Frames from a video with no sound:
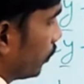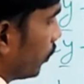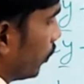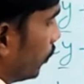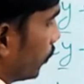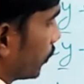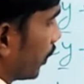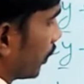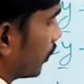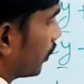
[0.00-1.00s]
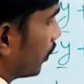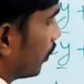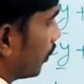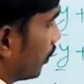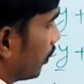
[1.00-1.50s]
solutions.
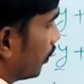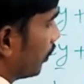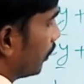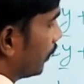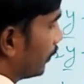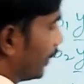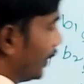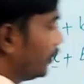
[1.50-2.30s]
There